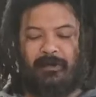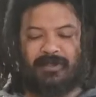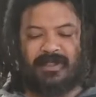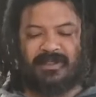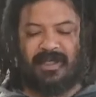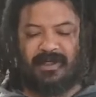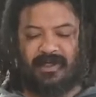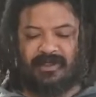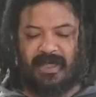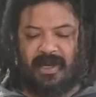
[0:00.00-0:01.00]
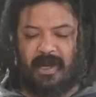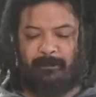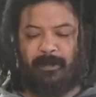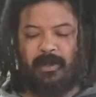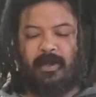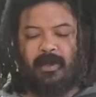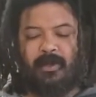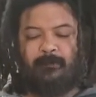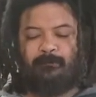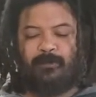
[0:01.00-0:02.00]
it to sit and set up,
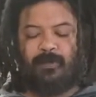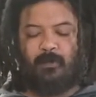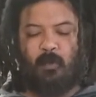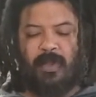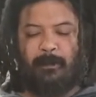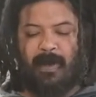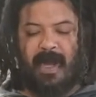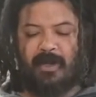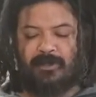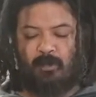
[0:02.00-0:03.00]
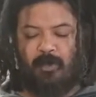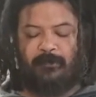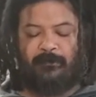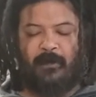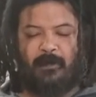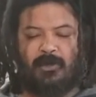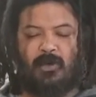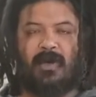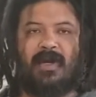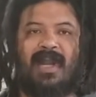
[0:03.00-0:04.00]
when the pot is more firm,
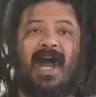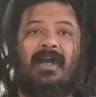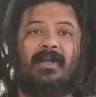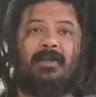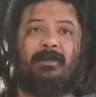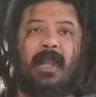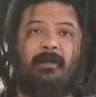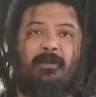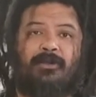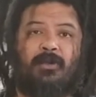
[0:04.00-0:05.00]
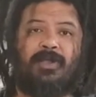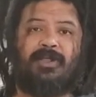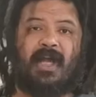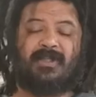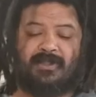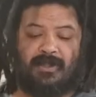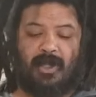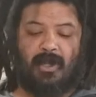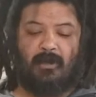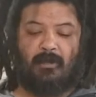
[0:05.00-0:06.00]
you are not going to be able to adjust
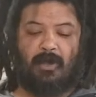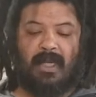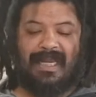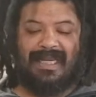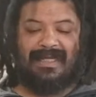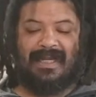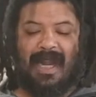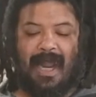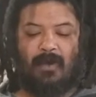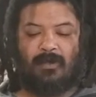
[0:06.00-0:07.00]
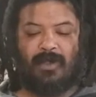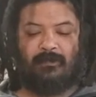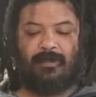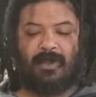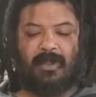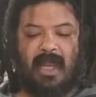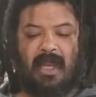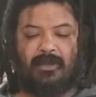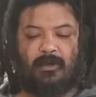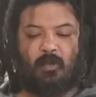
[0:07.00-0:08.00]
the in and out of the
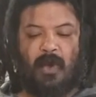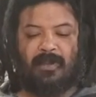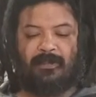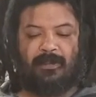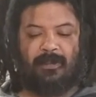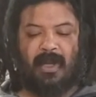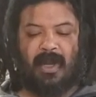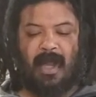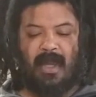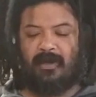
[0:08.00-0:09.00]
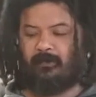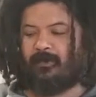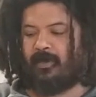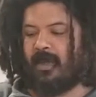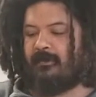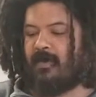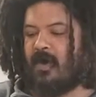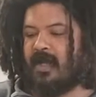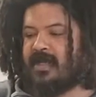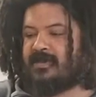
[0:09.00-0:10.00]
clay, the width and height of the clay
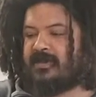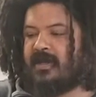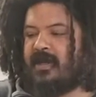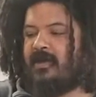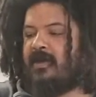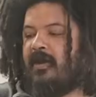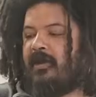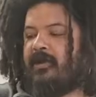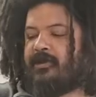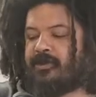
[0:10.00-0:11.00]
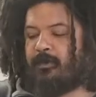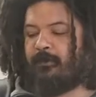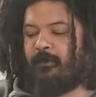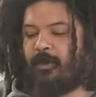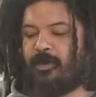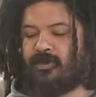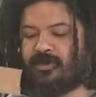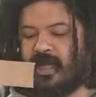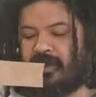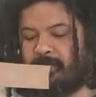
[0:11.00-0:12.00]
very easily. So before you
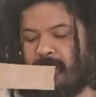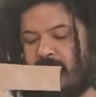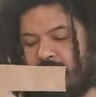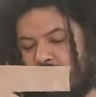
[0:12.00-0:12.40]
set the pot